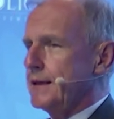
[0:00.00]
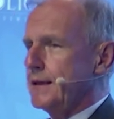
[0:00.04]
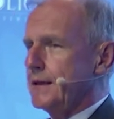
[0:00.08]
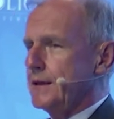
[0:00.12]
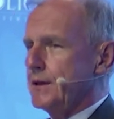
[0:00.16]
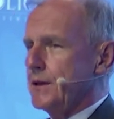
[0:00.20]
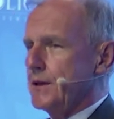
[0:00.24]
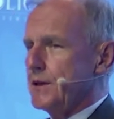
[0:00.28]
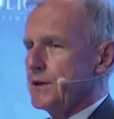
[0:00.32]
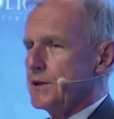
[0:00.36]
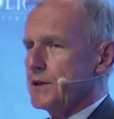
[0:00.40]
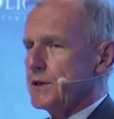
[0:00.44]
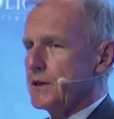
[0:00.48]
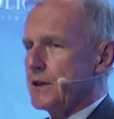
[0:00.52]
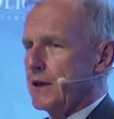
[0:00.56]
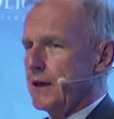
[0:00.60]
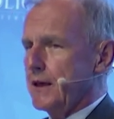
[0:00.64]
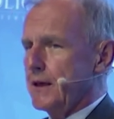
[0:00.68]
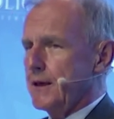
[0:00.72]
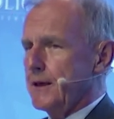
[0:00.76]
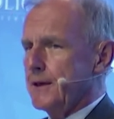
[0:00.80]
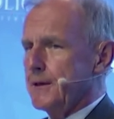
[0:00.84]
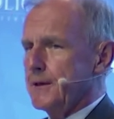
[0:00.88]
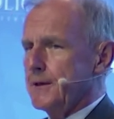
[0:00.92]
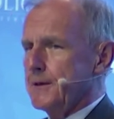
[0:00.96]
this,
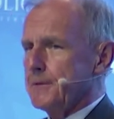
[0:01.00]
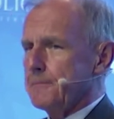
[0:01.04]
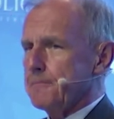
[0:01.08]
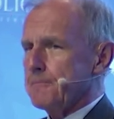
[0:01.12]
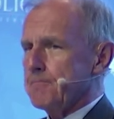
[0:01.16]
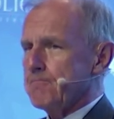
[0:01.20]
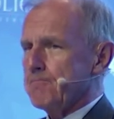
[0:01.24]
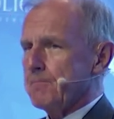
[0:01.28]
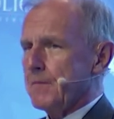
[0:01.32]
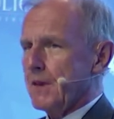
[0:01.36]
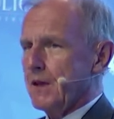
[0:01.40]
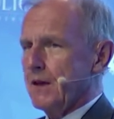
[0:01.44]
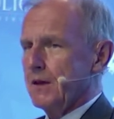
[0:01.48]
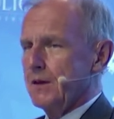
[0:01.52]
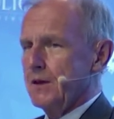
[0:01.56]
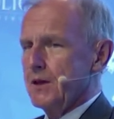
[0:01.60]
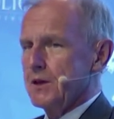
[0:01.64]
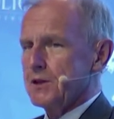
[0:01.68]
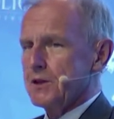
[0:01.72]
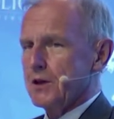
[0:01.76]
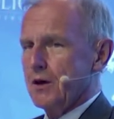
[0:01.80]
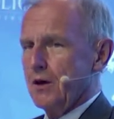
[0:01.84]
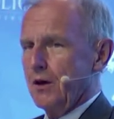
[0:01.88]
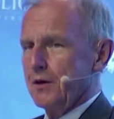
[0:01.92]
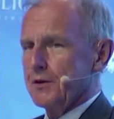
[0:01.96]
uh, mm,
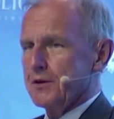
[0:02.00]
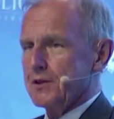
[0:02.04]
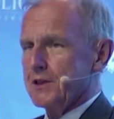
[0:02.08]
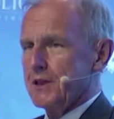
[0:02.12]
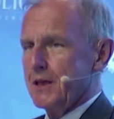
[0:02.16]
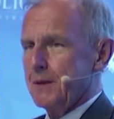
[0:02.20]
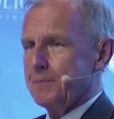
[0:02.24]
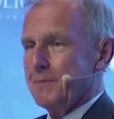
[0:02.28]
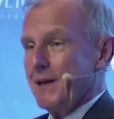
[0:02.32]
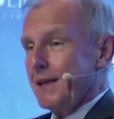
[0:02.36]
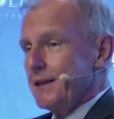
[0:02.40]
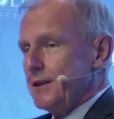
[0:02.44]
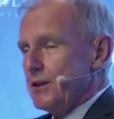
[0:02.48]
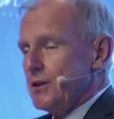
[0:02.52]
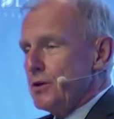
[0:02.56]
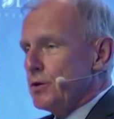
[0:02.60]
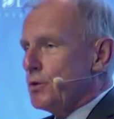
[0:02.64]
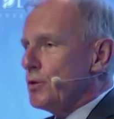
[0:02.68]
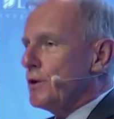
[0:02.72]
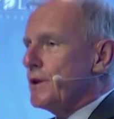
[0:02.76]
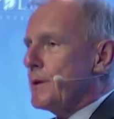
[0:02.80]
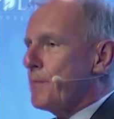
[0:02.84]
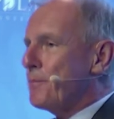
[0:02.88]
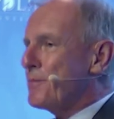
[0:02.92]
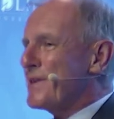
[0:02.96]
this concept and
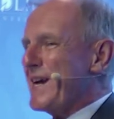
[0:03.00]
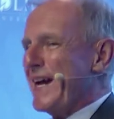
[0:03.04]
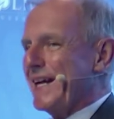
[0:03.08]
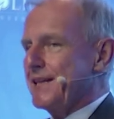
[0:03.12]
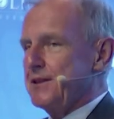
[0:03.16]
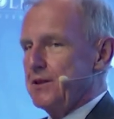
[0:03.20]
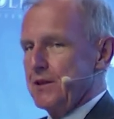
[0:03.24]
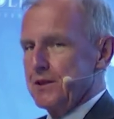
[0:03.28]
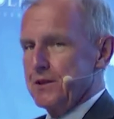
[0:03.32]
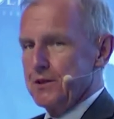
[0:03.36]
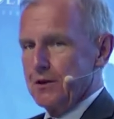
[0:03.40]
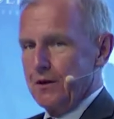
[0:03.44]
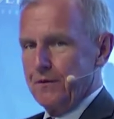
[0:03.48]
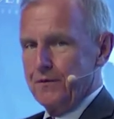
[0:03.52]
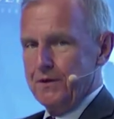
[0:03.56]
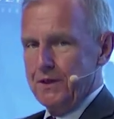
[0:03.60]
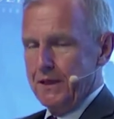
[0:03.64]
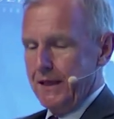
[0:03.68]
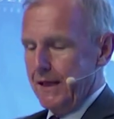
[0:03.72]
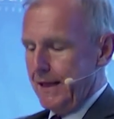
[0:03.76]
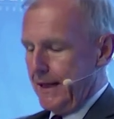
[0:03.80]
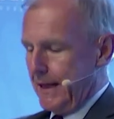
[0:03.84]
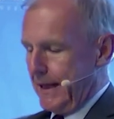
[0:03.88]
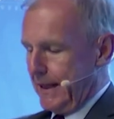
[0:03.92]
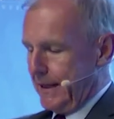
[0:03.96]
into the practice of
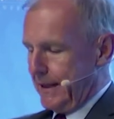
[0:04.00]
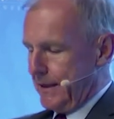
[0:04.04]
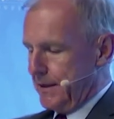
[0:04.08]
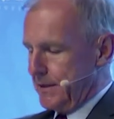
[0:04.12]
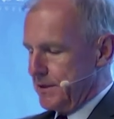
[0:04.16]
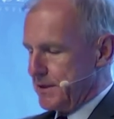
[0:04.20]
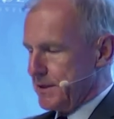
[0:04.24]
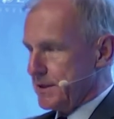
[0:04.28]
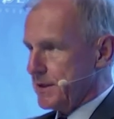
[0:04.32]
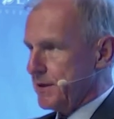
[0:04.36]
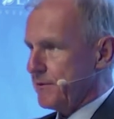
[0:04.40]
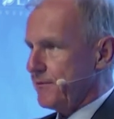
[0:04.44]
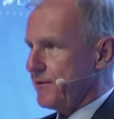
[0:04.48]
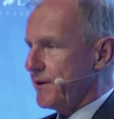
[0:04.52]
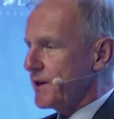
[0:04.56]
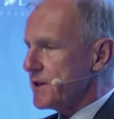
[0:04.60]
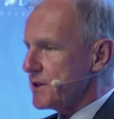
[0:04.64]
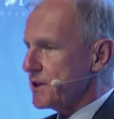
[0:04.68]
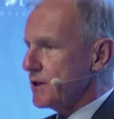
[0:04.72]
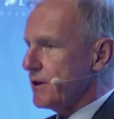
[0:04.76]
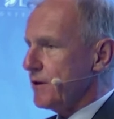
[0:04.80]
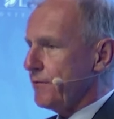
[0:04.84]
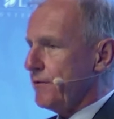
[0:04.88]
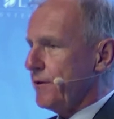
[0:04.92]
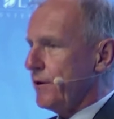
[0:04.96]
the alliance.
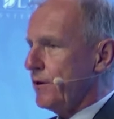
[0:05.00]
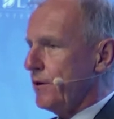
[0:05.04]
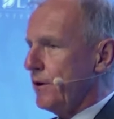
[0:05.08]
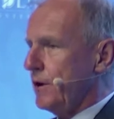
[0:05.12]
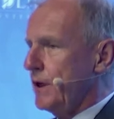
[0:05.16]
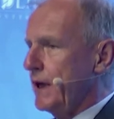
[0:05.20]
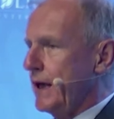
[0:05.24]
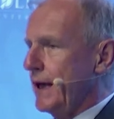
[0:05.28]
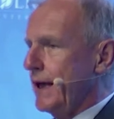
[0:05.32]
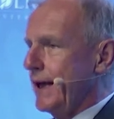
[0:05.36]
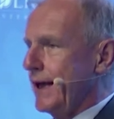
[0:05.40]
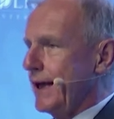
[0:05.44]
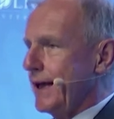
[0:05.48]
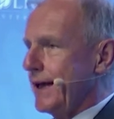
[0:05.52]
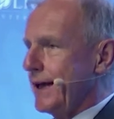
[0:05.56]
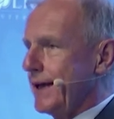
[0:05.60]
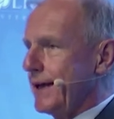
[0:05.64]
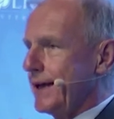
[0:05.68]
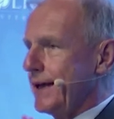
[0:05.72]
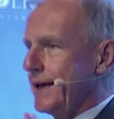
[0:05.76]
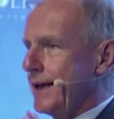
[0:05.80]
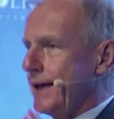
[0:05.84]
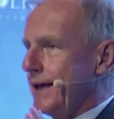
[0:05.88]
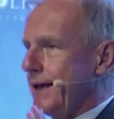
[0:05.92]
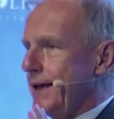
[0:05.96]
First of all,
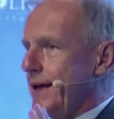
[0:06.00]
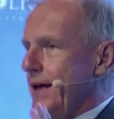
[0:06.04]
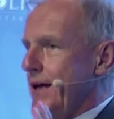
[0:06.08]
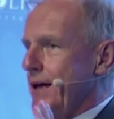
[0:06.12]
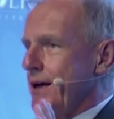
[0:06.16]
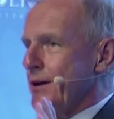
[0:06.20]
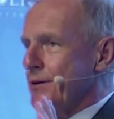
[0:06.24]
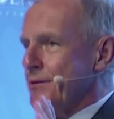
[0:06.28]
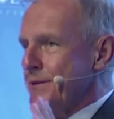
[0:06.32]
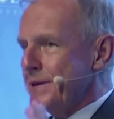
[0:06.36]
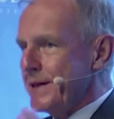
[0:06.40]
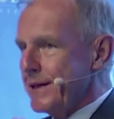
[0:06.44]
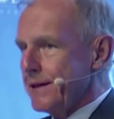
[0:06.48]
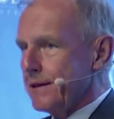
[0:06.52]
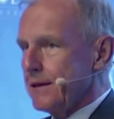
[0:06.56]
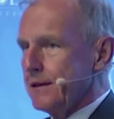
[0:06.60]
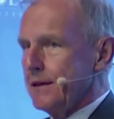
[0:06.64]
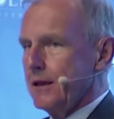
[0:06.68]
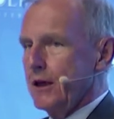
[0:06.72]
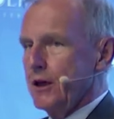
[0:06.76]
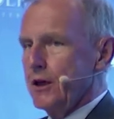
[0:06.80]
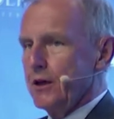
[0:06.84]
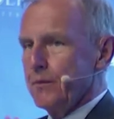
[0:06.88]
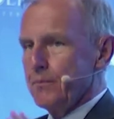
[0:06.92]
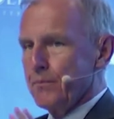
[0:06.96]
a
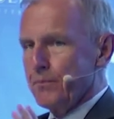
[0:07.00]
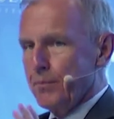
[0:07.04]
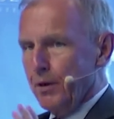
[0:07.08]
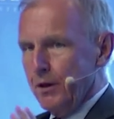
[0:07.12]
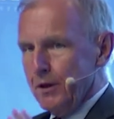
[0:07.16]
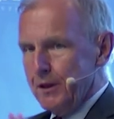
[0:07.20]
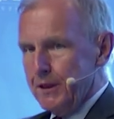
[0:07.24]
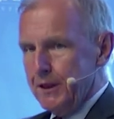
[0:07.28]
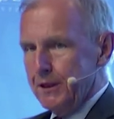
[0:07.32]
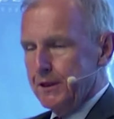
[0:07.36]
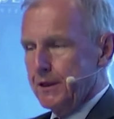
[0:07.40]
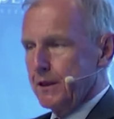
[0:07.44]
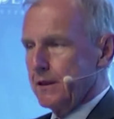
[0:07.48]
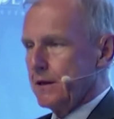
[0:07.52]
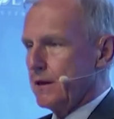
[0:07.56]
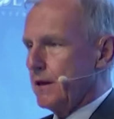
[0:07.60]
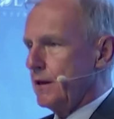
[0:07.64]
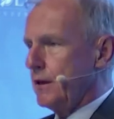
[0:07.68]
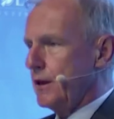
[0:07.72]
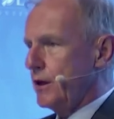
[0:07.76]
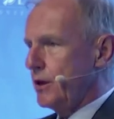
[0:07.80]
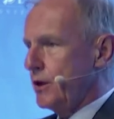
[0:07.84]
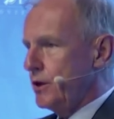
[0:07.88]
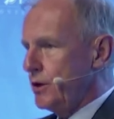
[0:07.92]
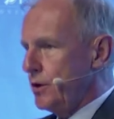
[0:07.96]
real
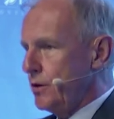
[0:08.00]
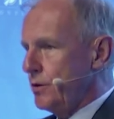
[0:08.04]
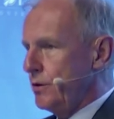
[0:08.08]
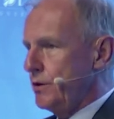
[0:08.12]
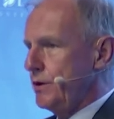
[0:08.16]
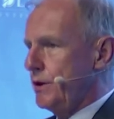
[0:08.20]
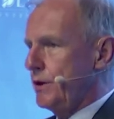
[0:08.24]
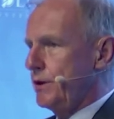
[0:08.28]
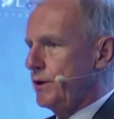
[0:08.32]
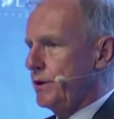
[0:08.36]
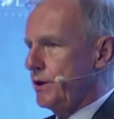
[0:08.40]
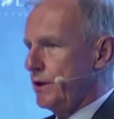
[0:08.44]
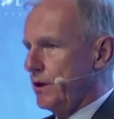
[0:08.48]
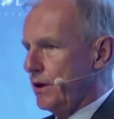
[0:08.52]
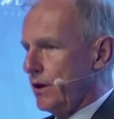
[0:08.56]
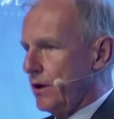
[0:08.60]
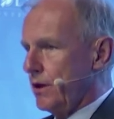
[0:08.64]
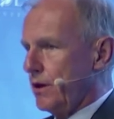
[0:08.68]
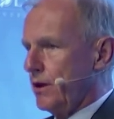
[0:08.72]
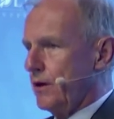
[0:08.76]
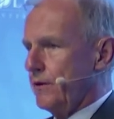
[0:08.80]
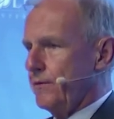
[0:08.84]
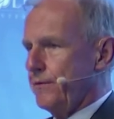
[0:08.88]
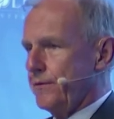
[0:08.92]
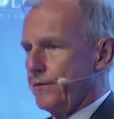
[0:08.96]
political unity
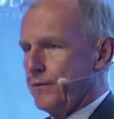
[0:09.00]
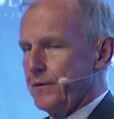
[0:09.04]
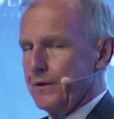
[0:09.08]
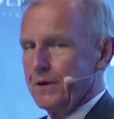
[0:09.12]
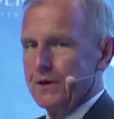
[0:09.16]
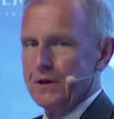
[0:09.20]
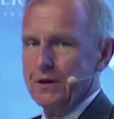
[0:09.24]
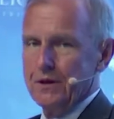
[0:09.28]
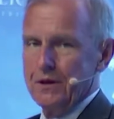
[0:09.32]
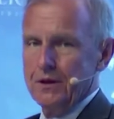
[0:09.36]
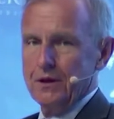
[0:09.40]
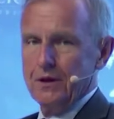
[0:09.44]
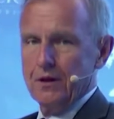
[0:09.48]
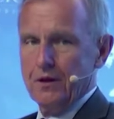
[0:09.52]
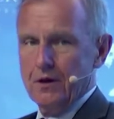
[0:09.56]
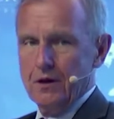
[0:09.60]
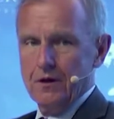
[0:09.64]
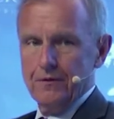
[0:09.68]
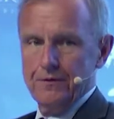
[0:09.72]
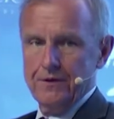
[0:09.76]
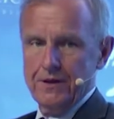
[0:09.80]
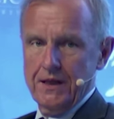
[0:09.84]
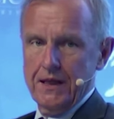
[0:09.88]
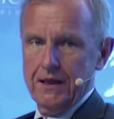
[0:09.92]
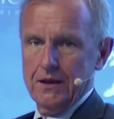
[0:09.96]
of, uh,
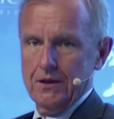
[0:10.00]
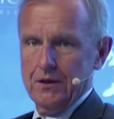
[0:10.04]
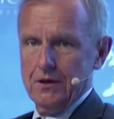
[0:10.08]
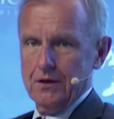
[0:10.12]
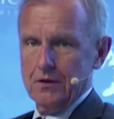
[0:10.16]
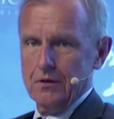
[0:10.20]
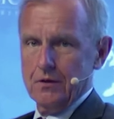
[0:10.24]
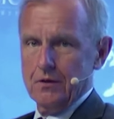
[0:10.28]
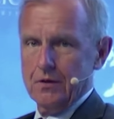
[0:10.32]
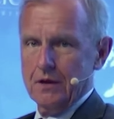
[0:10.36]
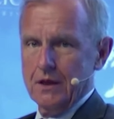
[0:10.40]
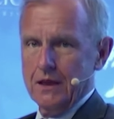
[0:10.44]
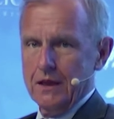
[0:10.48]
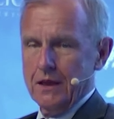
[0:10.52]
of NATO.